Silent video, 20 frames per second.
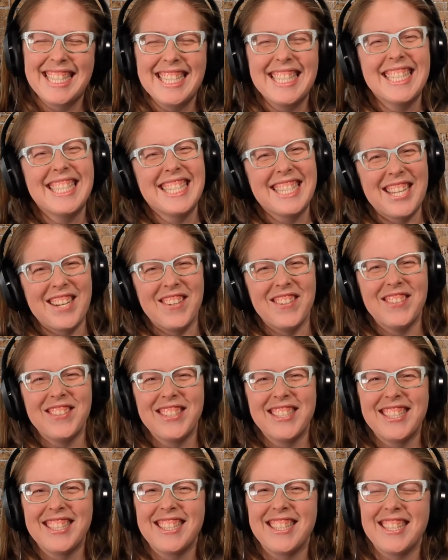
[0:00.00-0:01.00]
So,
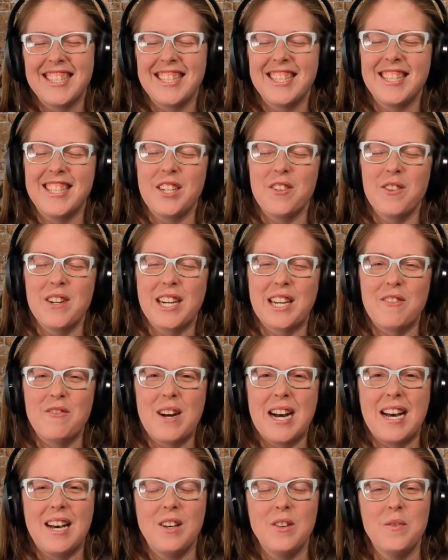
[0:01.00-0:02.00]
they're working
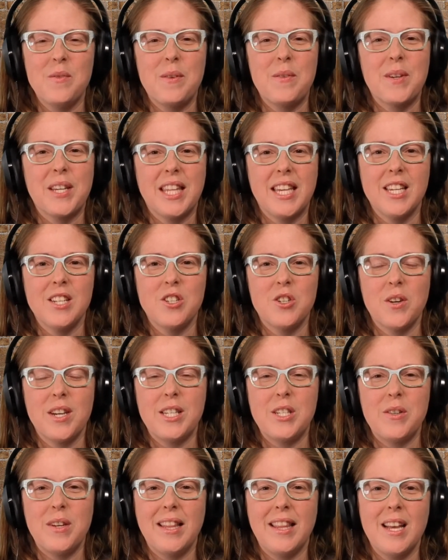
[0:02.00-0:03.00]
well. We really enjoy
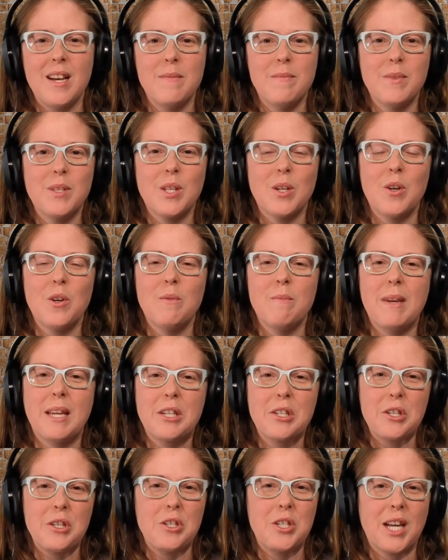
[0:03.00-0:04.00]
doing them. So, make
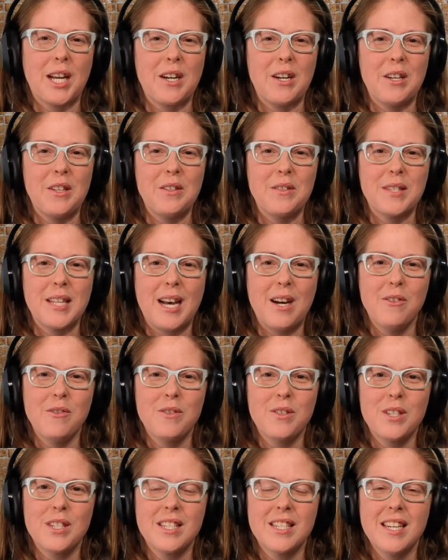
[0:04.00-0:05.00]
sure you check all those
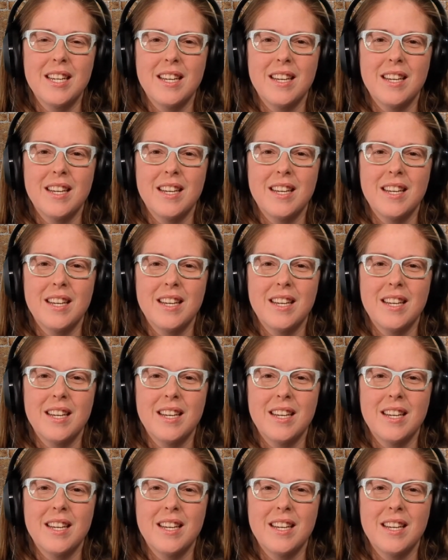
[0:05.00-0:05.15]
out.